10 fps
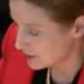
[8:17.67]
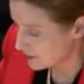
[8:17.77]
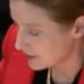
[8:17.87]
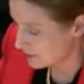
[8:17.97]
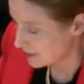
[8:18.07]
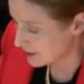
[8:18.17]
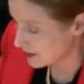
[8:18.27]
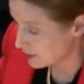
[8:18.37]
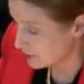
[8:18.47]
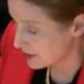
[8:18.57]
to the
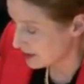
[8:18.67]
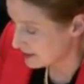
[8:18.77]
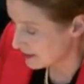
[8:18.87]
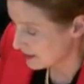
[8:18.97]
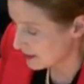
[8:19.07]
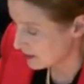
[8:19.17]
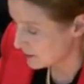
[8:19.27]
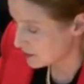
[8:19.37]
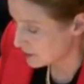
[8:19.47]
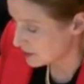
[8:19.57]
effect that you might then
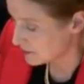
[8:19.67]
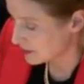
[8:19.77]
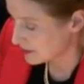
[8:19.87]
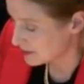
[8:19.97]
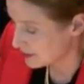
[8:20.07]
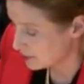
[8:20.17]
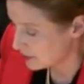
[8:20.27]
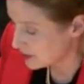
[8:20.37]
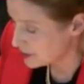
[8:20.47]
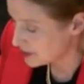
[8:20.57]
come into a difficult
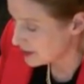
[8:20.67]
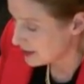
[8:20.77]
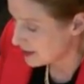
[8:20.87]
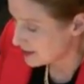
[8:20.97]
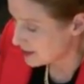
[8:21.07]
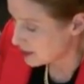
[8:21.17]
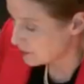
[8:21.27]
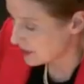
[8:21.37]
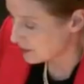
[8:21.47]
situation, that